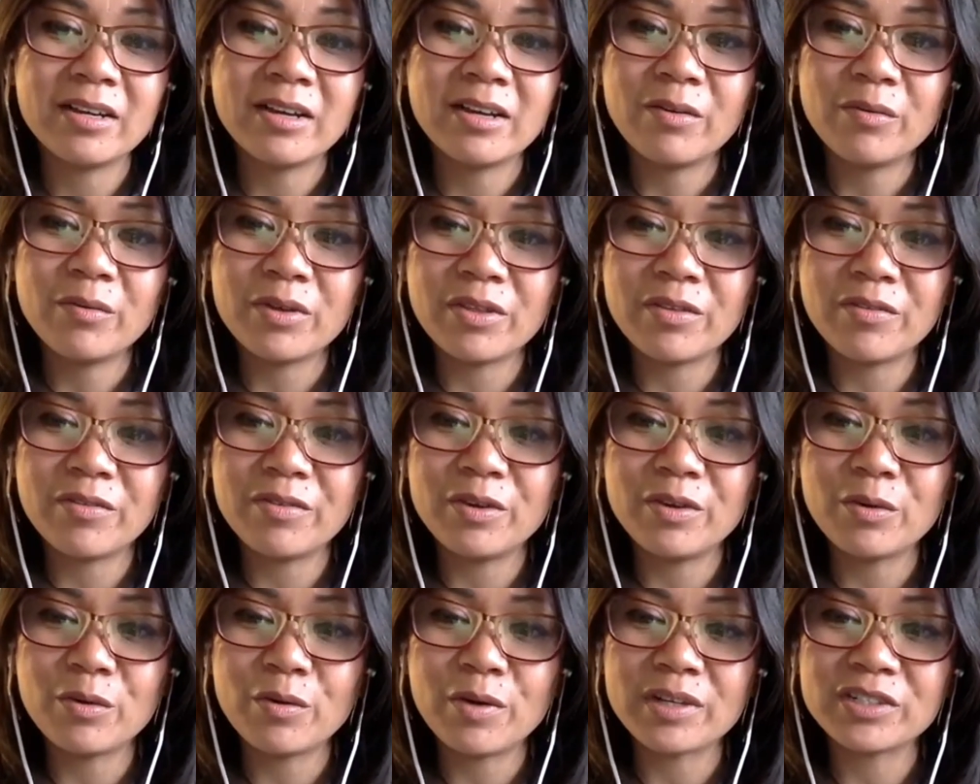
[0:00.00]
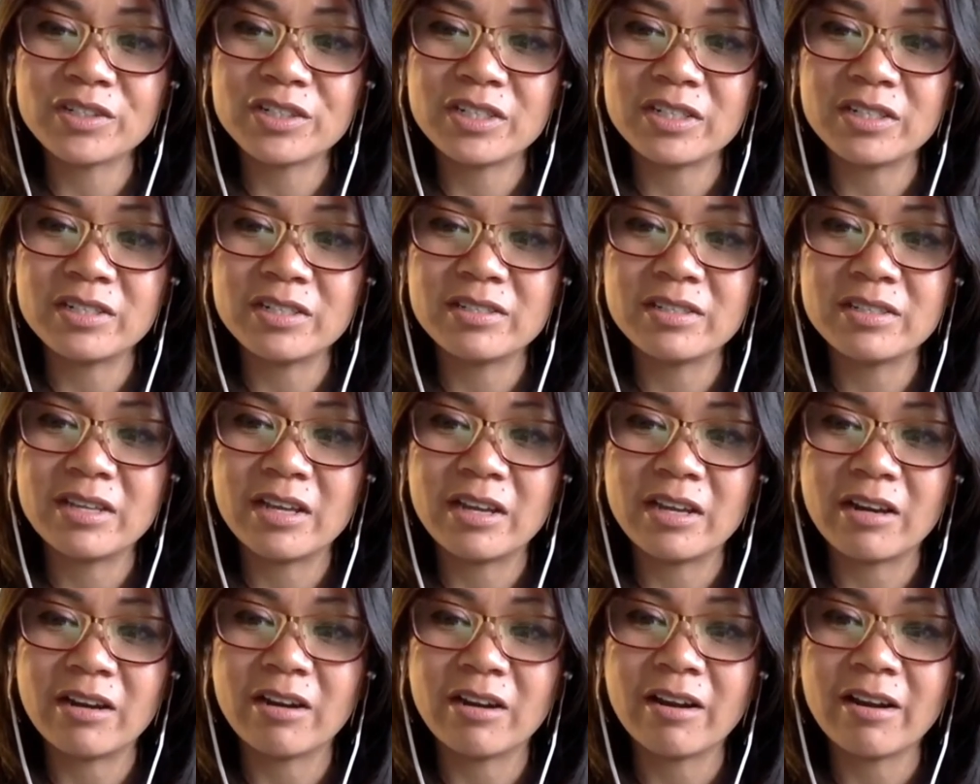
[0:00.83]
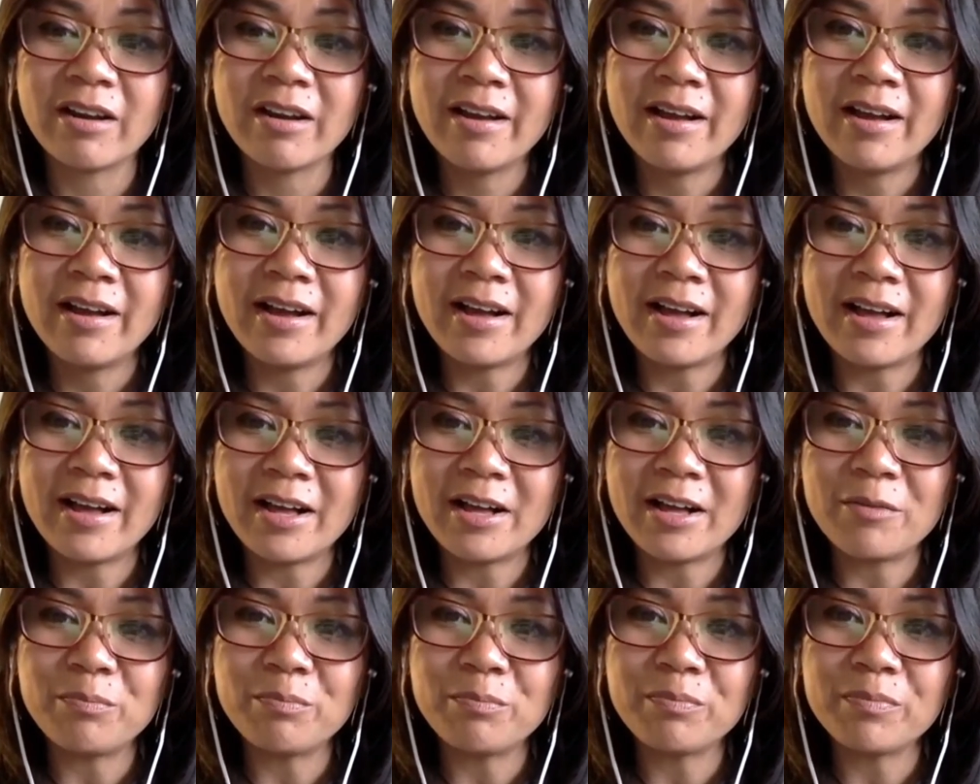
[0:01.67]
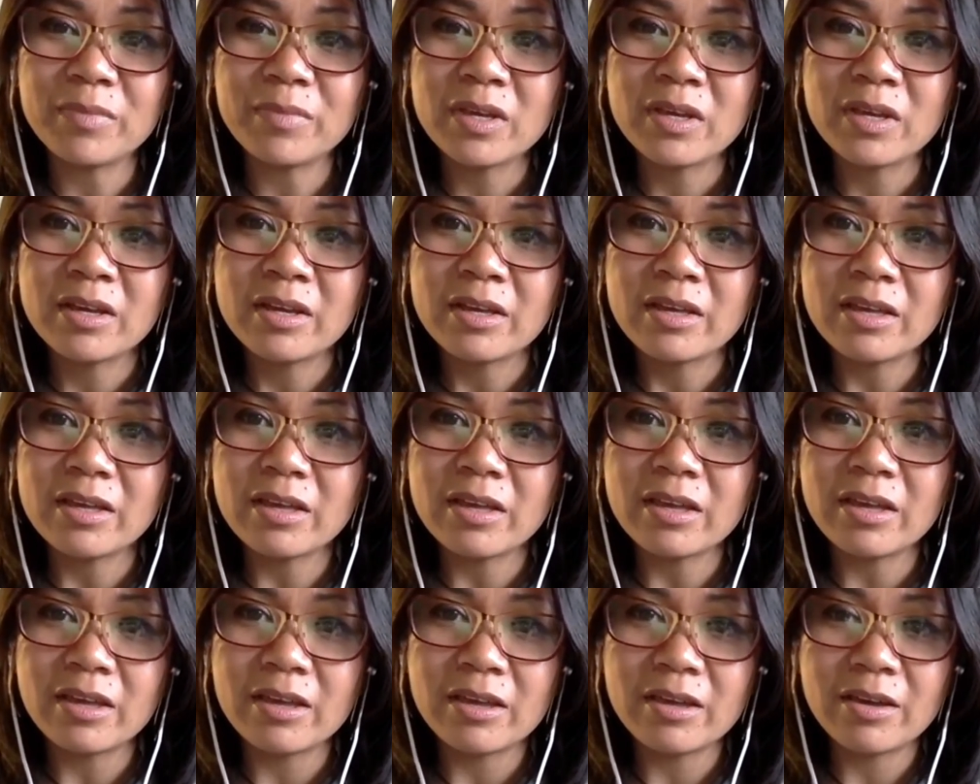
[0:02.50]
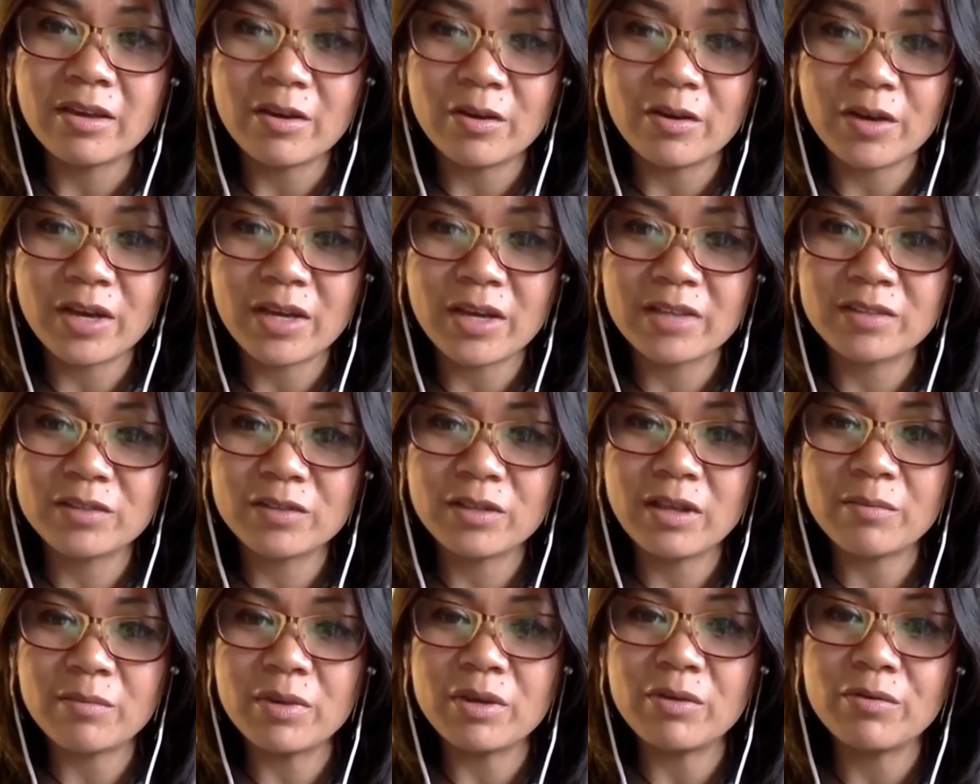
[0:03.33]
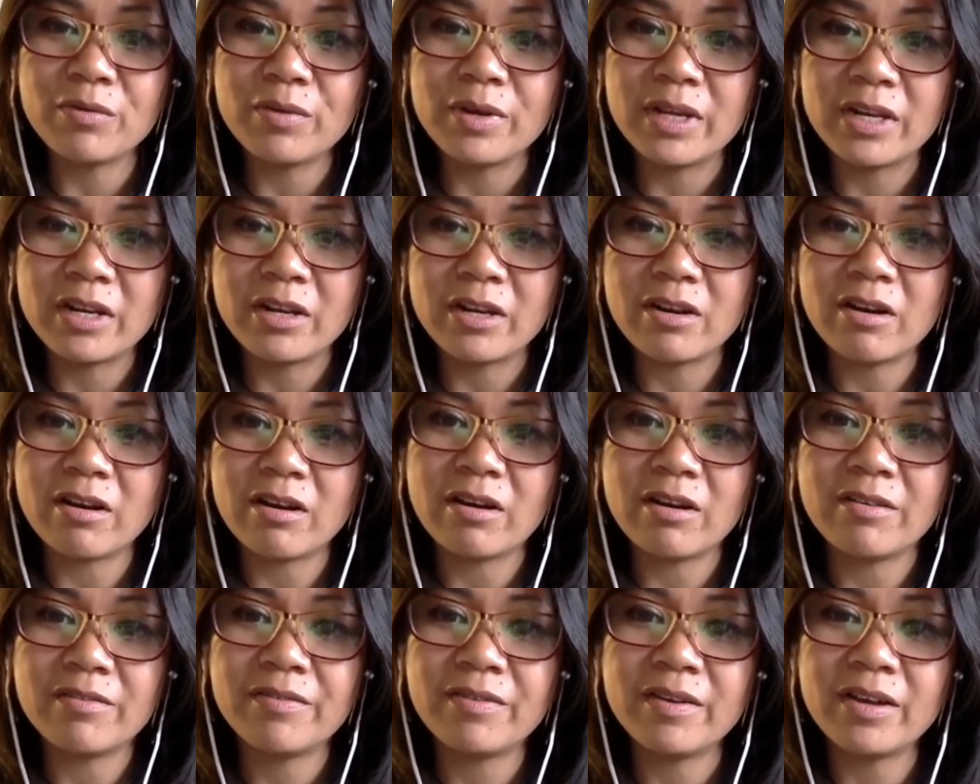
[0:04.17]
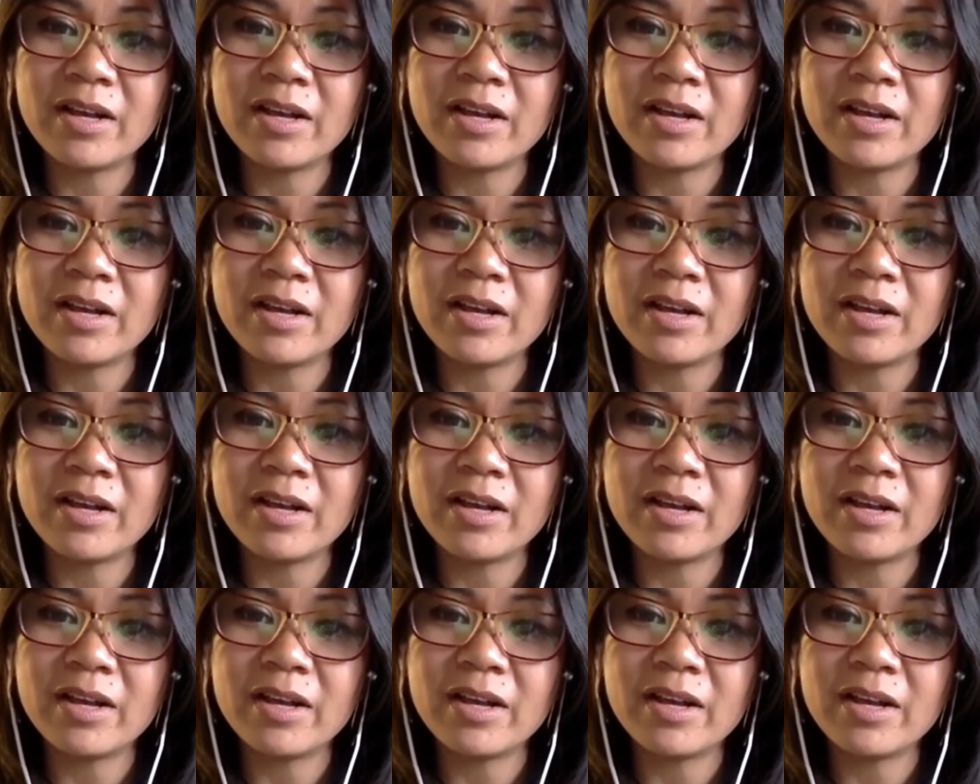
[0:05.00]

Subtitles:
with a few questions here. Okay, so let me read it off.